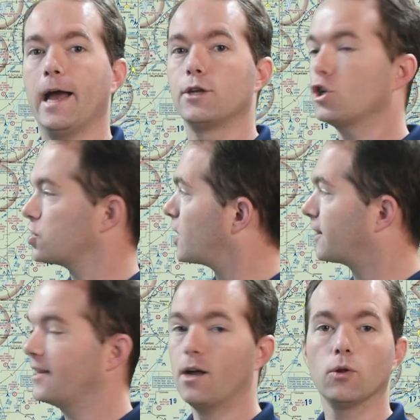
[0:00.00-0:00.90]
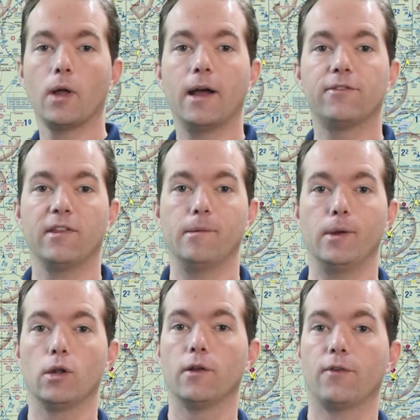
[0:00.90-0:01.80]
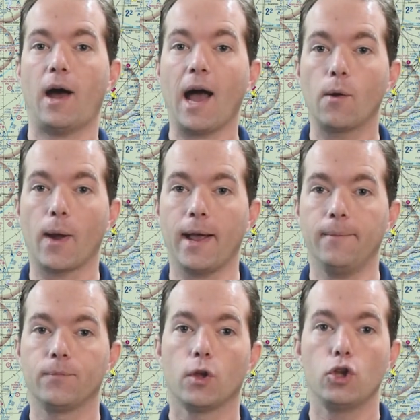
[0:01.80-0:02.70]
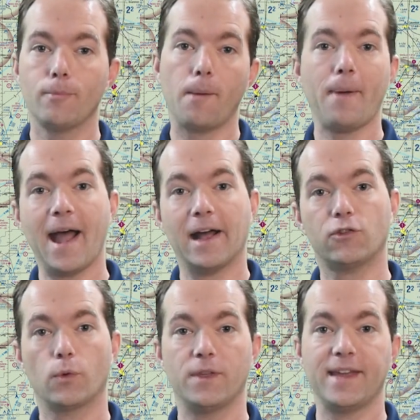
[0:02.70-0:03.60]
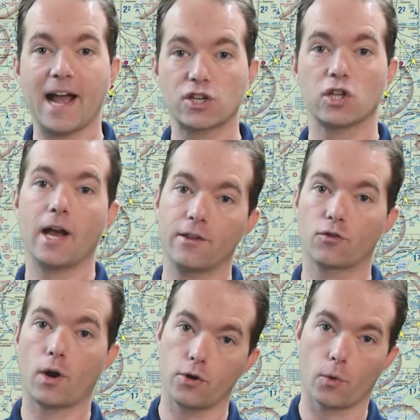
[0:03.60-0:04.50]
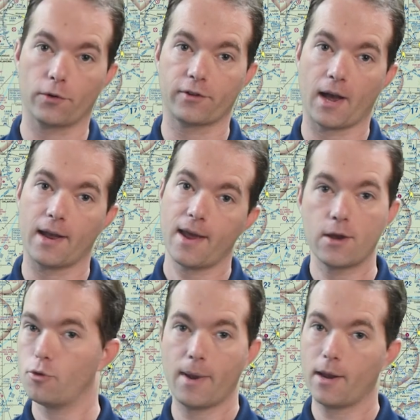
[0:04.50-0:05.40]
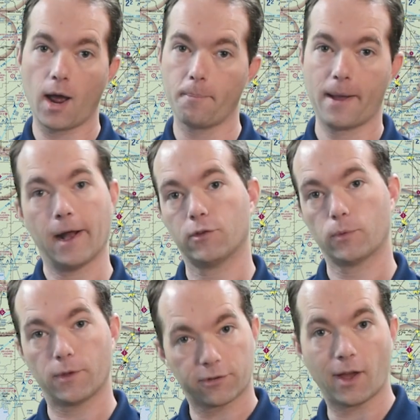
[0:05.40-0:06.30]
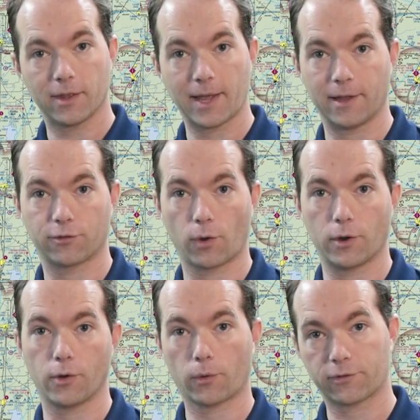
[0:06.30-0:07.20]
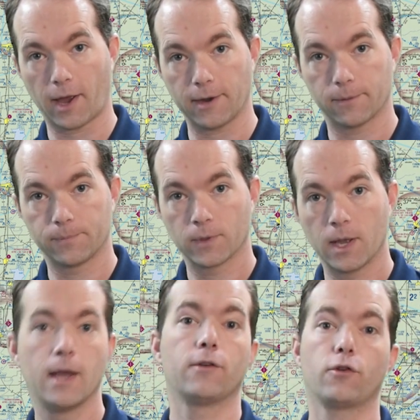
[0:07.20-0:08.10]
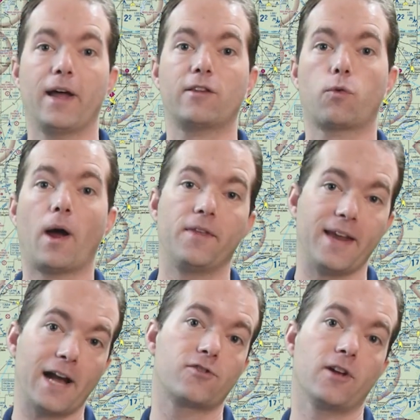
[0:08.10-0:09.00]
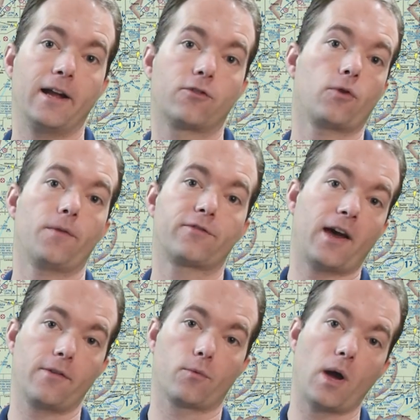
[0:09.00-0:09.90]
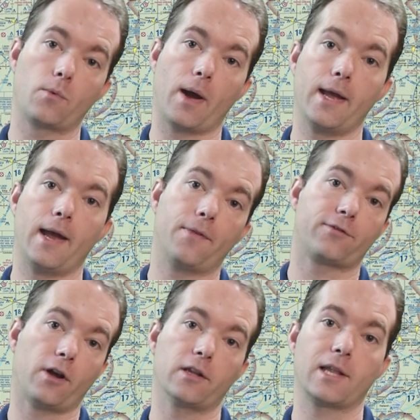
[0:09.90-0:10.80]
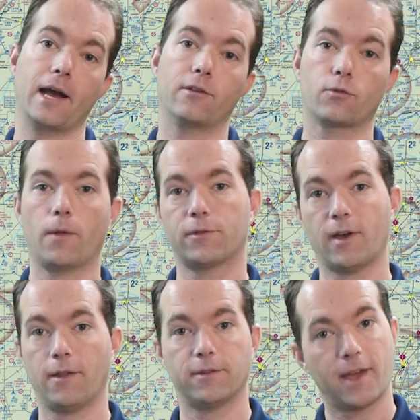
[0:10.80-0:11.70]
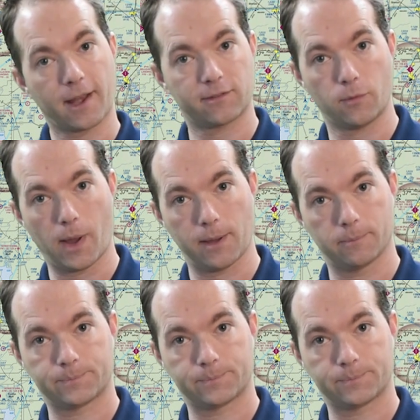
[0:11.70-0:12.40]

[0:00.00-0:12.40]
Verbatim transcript: And just like the yellow lines in the middle of a highway, you may pass when the dashed lines are on your side, and you may not pass when the solid lines are on your side. So that's why the dashed lines are on the side of the runway and the solid lines are on the side of the taxiway.